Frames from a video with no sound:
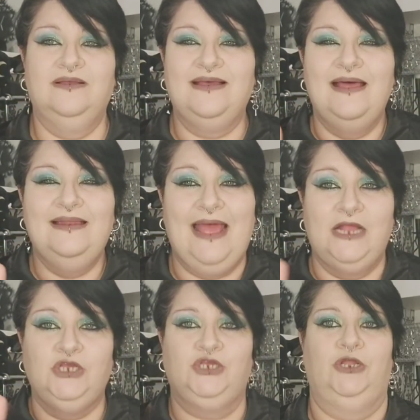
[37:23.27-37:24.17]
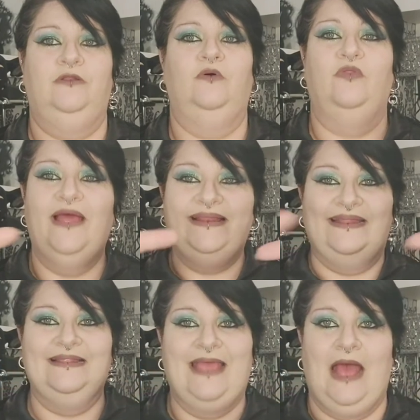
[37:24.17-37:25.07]
collection or that
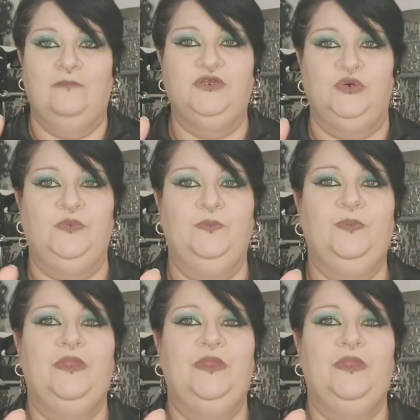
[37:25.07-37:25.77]
little capsule.